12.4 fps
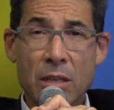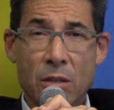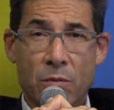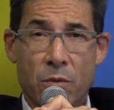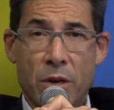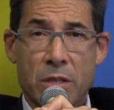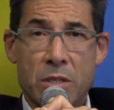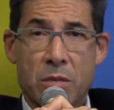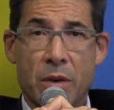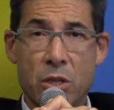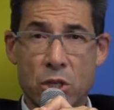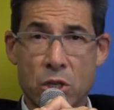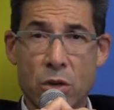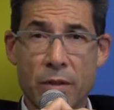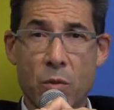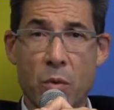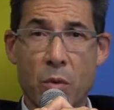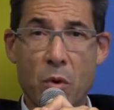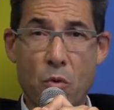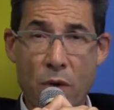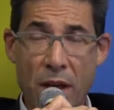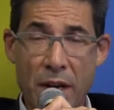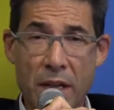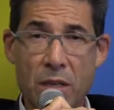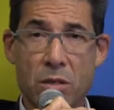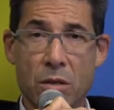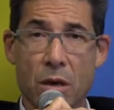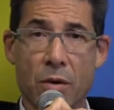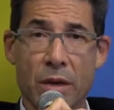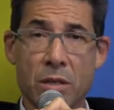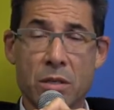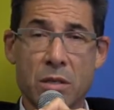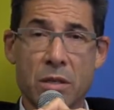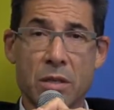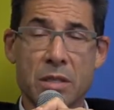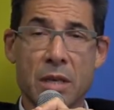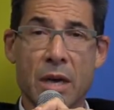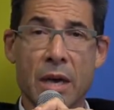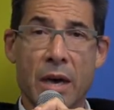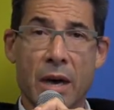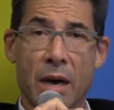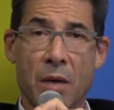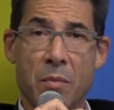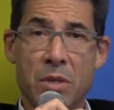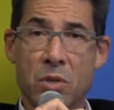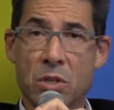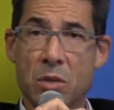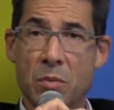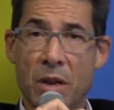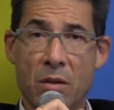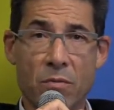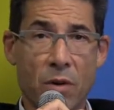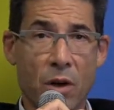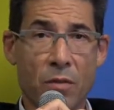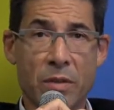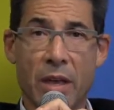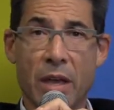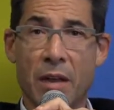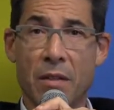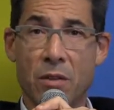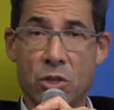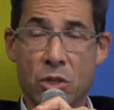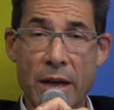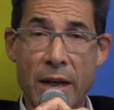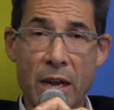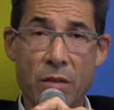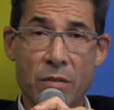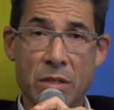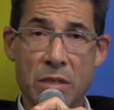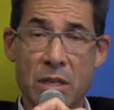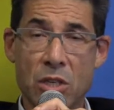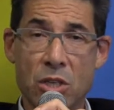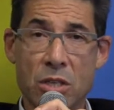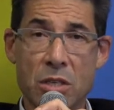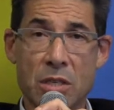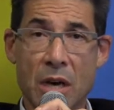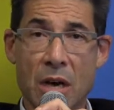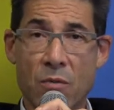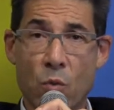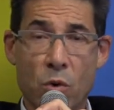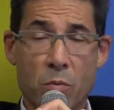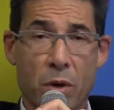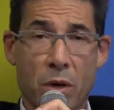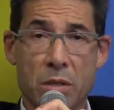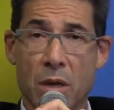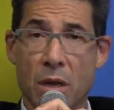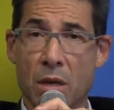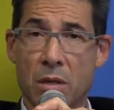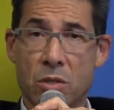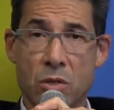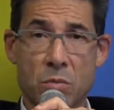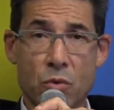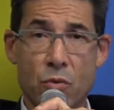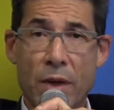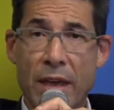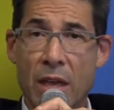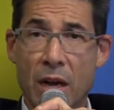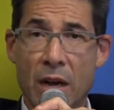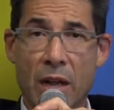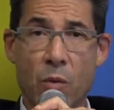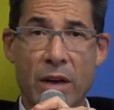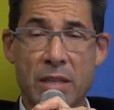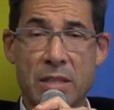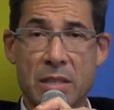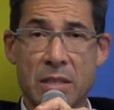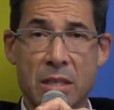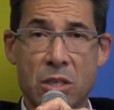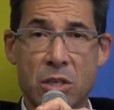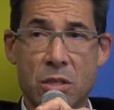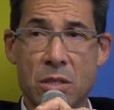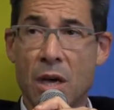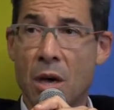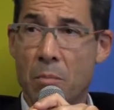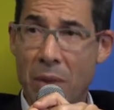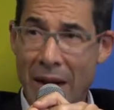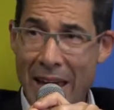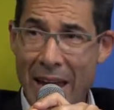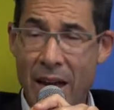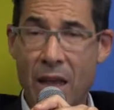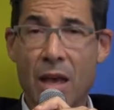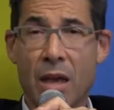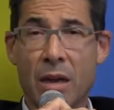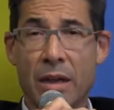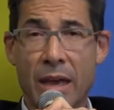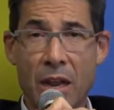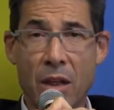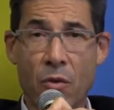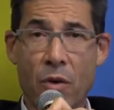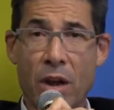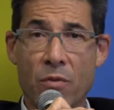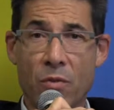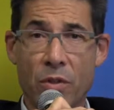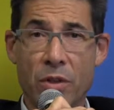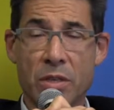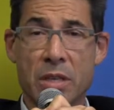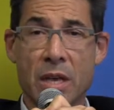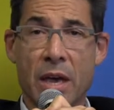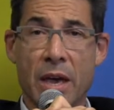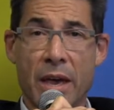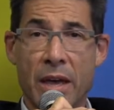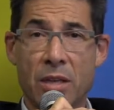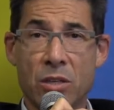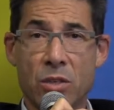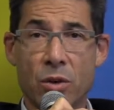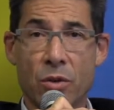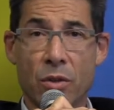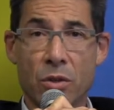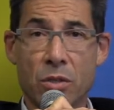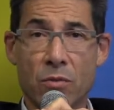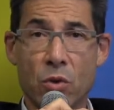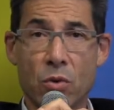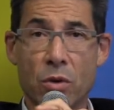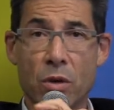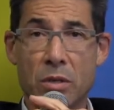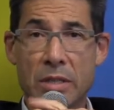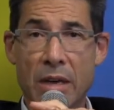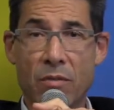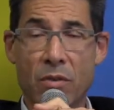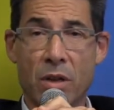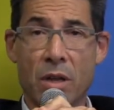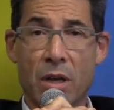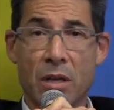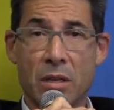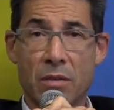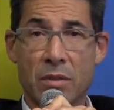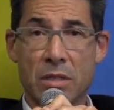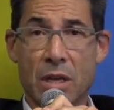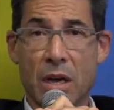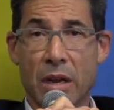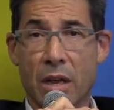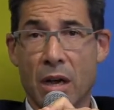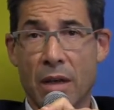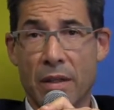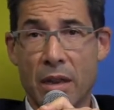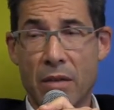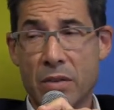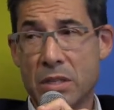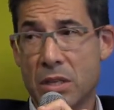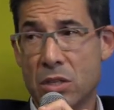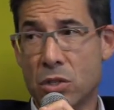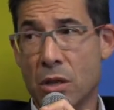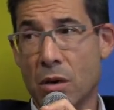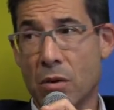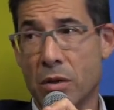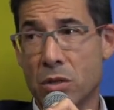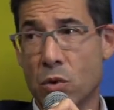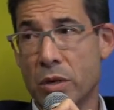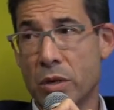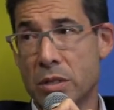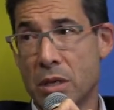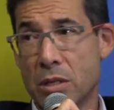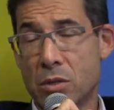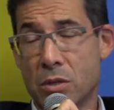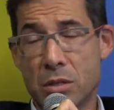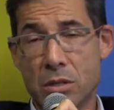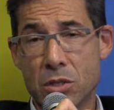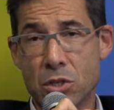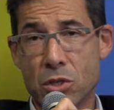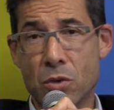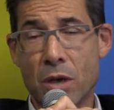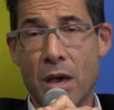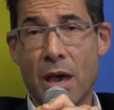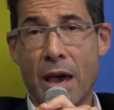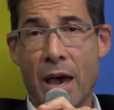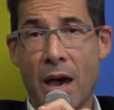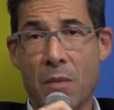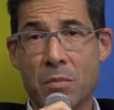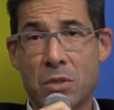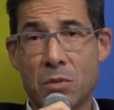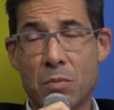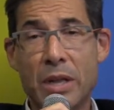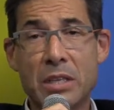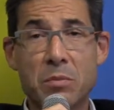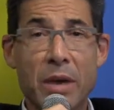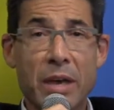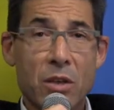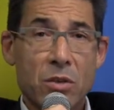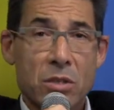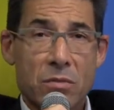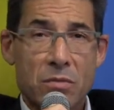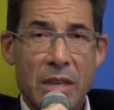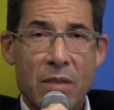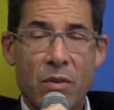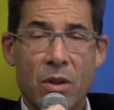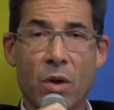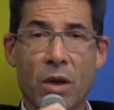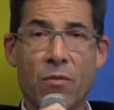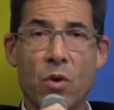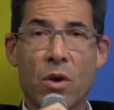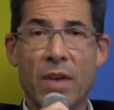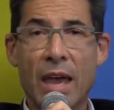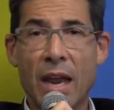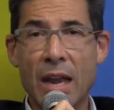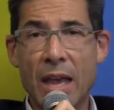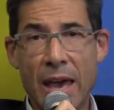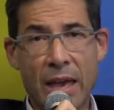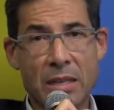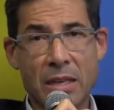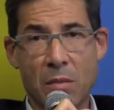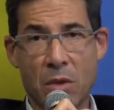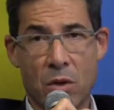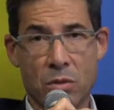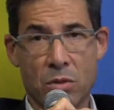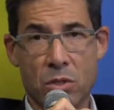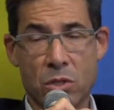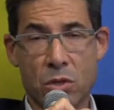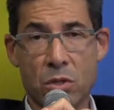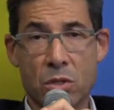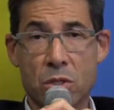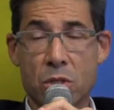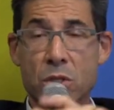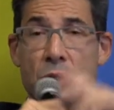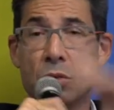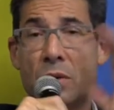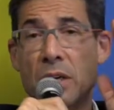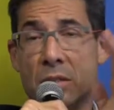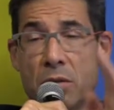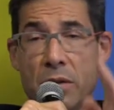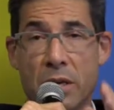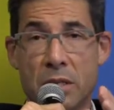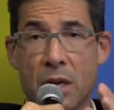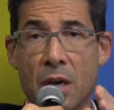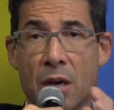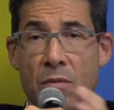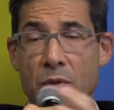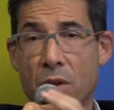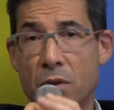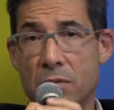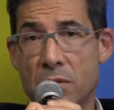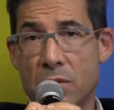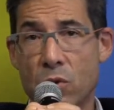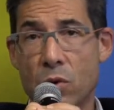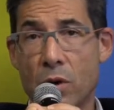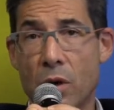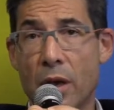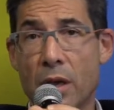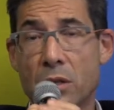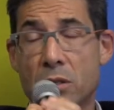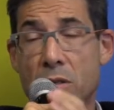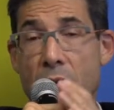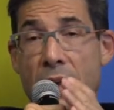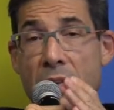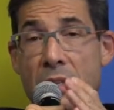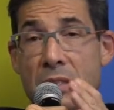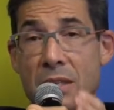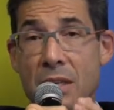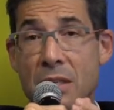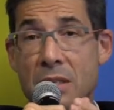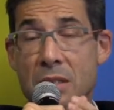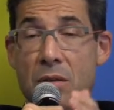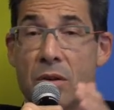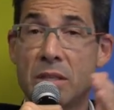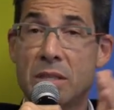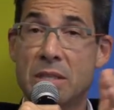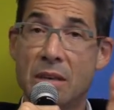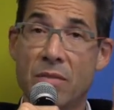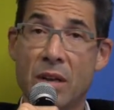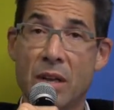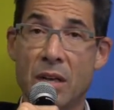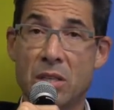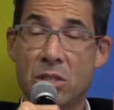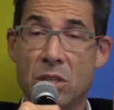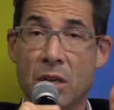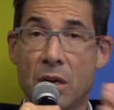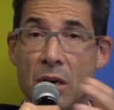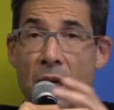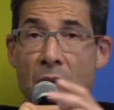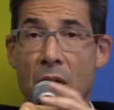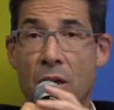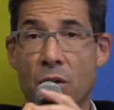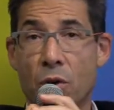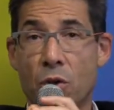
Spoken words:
big deal for us to make sure that we were ready to go into this. He's also been involved in getting the training of the teachers. I've walked past classrooms regularly where I see teachers planning and getting ready for this. And, those of you who know Devin's the kind of guy that never says no. He's always there to assist you. So please make use of Devin if you have any academic concerns. Just to reiterate, for those of you who are going into grade 6 and grade 7 next year,